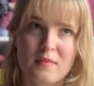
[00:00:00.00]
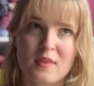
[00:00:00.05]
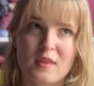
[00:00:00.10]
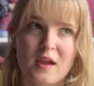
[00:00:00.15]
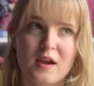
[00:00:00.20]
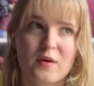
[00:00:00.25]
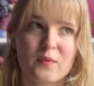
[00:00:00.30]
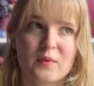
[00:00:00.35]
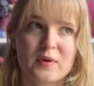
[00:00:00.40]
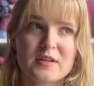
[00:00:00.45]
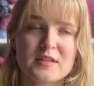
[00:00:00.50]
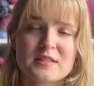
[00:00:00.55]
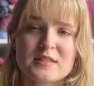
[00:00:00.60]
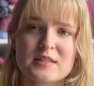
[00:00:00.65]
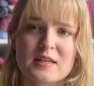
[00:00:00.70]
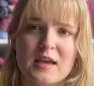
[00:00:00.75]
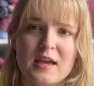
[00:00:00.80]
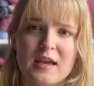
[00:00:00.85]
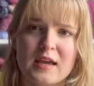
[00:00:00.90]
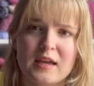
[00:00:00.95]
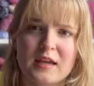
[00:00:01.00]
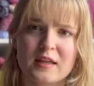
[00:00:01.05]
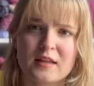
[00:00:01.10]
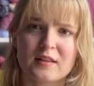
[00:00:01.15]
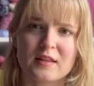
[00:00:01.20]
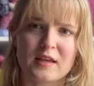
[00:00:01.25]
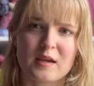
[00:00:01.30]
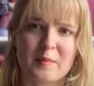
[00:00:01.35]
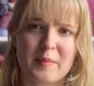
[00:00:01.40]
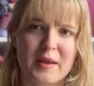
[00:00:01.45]
I want to say
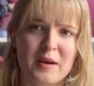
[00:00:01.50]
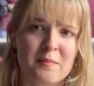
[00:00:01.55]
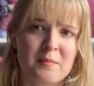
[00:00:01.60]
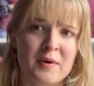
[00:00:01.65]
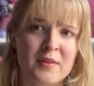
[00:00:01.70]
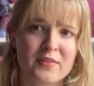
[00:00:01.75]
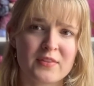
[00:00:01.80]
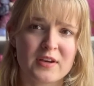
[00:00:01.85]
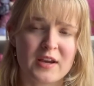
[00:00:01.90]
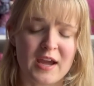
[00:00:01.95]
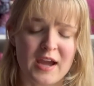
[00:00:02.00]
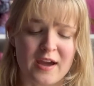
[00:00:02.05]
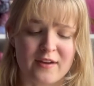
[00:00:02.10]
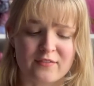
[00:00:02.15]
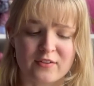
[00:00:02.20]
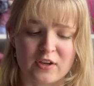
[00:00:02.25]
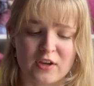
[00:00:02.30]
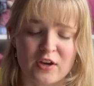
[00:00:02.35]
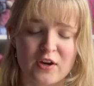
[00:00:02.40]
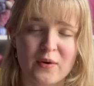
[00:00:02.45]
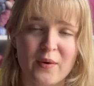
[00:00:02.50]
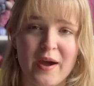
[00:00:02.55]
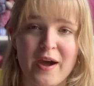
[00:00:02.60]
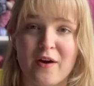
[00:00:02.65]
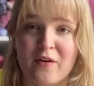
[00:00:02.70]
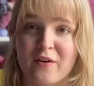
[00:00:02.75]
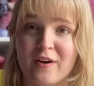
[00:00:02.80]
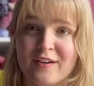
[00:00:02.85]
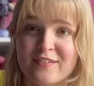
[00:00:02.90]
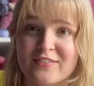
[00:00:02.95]
like about a month and a half ago.
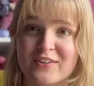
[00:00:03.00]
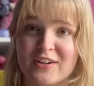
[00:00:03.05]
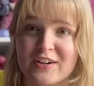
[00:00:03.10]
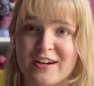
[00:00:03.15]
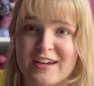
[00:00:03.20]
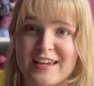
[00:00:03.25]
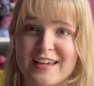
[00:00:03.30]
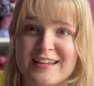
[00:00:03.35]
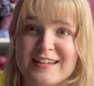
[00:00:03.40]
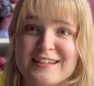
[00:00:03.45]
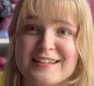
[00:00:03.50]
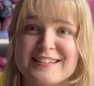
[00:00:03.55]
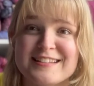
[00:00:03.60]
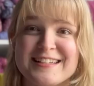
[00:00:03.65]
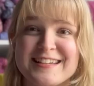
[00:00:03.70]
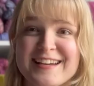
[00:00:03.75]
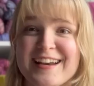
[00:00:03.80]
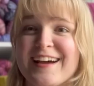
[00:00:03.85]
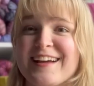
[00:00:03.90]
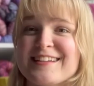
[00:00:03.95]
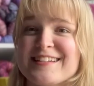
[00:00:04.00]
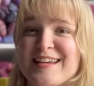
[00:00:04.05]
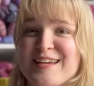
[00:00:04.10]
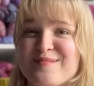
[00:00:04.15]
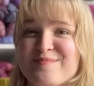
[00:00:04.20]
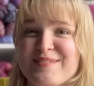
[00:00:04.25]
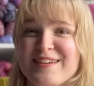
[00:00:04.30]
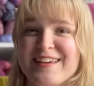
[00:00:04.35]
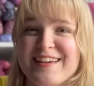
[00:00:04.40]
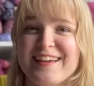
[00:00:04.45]
However, it did not take
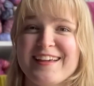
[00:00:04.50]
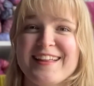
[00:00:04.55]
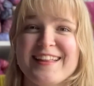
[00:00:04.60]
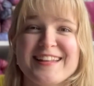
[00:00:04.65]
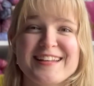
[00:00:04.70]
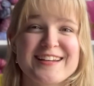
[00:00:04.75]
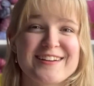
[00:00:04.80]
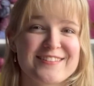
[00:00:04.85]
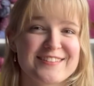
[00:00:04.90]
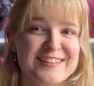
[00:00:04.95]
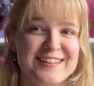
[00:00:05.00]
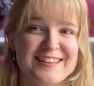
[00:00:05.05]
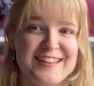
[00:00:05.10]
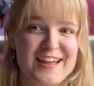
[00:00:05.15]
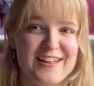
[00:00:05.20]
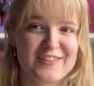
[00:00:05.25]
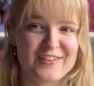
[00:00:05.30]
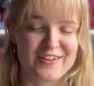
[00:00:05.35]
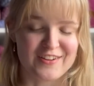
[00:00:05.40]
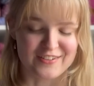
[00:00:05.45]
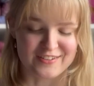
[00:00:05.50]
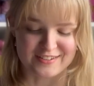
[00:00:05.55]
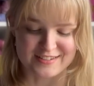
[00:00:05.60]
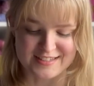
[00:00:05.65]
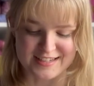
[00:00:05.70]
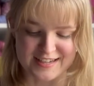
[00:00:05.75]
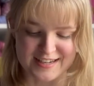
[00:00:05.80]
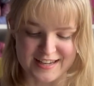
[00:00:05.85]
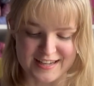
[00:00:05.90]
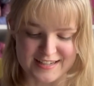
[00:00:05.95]
me nearly that long
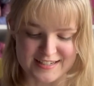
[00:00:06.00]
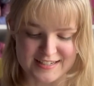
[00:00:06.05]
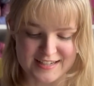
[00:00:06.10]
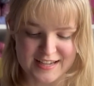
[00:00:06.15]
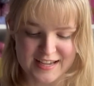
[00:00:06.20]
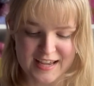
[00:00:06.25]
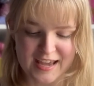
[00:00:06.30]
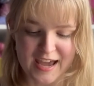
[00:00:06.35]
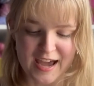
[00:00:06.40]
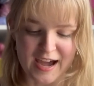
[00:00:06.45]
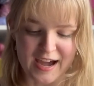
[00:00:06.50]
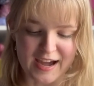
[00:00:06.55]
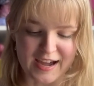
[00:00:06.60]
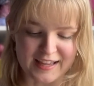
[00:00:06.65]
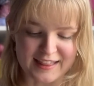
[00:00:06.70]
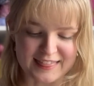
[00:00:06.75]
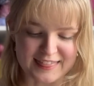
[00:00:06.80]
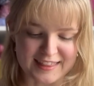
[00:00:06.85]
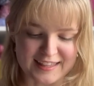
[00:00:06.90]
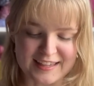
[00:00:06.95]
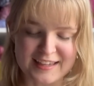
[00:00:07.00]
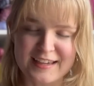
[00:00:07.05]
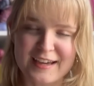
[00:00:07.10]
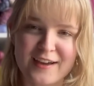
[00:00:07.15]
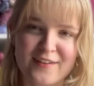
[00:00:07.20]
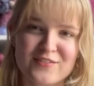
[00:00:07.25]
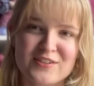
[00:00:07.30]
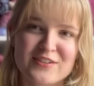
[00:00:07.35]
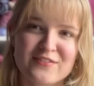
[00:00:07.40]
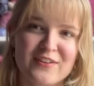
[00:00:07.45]
to knit. I think
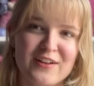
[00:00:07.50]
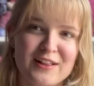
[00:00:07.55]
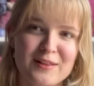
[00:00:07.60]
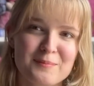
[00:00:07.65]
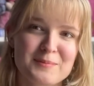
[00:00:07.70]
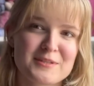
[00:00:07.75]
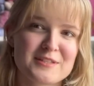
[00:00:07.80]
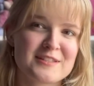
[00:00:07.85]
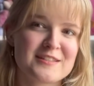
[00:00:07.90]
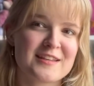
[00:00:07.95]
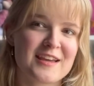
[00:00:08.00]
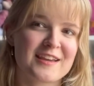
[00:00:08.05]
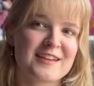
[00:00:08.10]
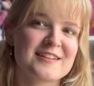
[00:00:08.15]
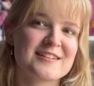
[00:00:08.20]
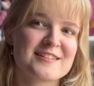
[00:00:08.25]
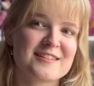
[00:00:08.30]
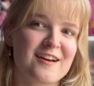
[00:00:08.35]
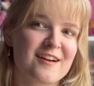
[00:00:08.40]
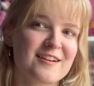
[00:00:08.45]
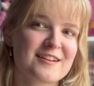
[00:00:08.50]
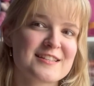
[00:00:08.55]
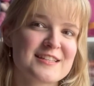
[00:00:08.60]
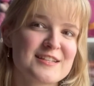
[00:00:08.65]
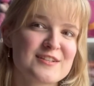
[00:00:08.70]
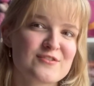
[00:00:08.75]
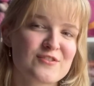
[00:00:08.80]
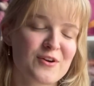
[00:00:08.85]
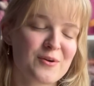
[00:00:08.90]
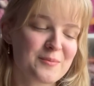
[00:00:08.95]
I've developed second sock
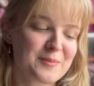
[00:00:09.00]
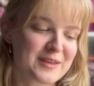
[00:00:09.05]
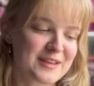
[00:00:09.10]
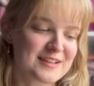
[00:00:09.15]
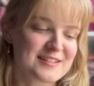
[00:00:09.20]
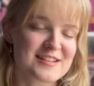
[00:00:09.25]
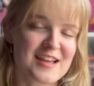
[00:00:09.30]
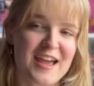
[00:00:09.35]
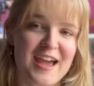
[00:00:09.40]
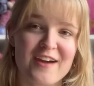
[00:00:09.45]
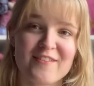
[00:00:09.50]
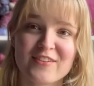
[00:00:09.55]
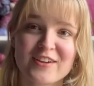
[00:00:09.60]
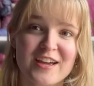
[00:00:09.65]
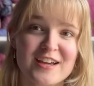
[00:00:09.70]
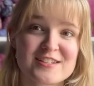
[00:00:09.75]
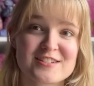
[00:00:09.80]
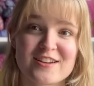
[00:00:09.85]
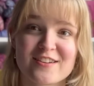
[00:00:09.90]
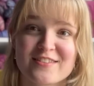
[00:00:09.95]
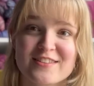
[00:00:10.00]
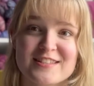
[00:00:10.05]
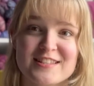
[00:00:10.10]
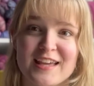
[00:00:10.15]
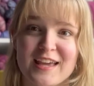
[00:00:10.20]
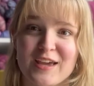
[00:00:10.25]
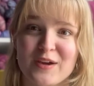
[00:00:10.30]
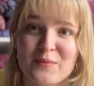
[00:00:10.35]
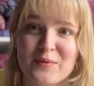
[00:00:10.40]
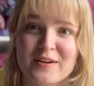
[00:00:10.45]
syndrome because I haven't cast on the
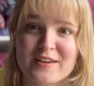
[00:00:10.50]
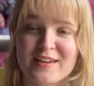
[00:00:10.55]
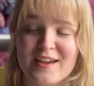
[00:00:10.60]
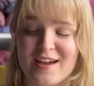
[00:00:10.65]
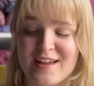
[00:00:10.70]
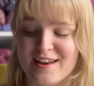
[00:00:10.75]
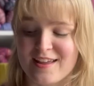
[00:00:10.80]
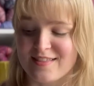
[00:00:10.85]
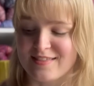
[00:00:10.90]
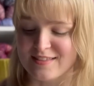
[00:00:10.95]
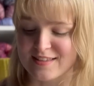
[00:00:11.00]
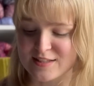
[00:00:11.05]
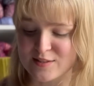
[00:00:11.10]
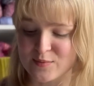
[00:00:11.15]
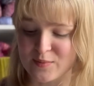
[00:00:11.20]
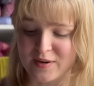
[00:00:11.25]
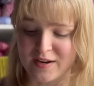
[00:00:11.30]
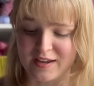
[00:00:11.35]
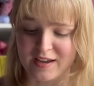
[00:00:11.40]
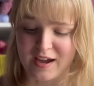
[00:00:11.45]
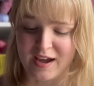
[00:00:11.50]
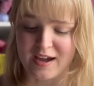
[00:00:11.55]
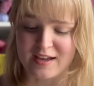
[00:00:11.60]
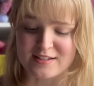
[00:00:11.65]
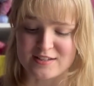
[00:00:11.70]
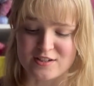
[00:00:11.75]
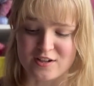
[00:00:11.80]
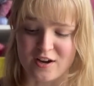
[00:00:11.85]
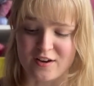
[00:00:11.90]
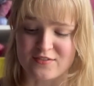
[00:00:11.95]
second one yet, and this one I
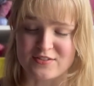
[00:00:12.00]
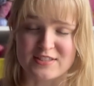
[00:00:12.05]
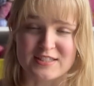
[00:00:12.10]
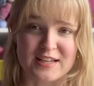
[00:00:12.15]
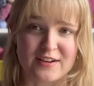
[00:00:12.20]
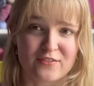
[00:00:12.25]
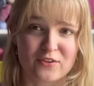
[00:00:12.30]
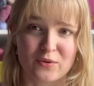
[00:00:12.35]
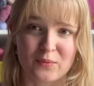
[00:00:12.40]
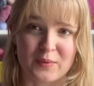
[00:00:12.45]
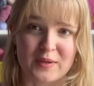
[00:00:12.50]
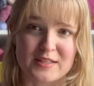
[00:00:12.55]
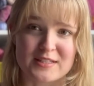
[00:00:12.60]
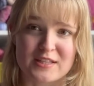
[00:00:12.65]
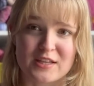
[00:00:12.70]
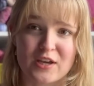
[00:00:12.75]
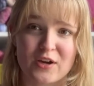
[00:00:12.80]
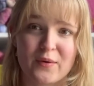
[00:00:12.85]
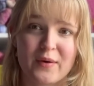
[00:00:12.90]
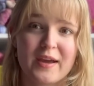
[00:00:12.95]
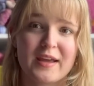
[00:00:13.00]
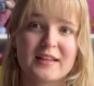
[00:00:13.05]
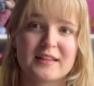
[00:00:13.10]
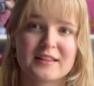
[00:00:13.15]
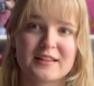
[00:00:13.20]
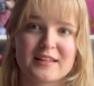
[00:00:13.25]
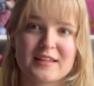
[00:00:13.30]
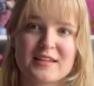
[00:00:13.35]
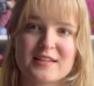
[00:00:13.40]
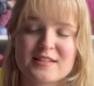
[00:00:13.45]
cast off several weeks ago at
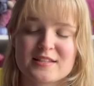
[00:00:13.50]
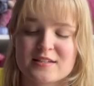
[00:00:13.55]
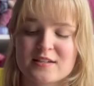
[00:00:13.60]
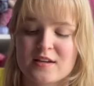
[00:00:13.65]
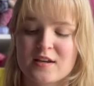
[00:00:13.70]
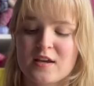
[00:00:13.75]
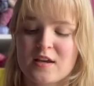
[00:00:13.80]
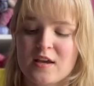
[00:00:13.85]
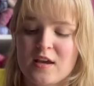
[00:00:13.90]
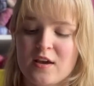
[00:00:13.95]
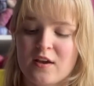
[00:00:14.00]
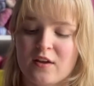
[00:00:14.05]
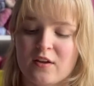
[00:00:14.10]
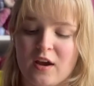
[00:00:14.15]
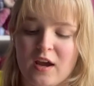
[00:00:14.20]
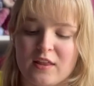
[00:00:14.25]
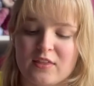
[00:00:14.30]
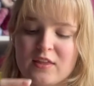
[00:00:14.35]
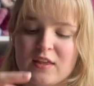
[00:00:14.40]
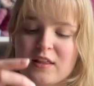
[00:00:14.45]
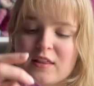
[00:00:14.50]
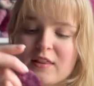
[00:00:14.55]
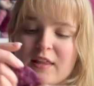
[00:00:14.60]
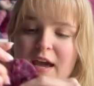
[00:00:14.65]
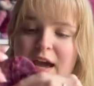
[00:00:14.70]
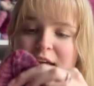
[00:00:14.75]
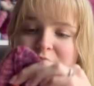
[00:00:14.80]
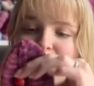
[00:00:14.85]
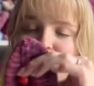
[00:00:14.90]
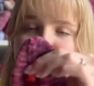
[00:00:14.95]
least. I think
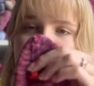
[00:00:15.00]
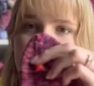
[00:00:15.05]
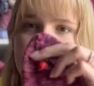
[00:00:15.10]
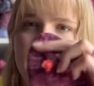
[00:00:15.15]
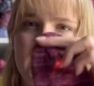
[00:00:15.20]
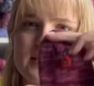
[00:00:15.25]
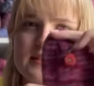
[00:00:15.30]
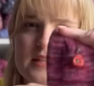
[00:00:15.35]
last podcast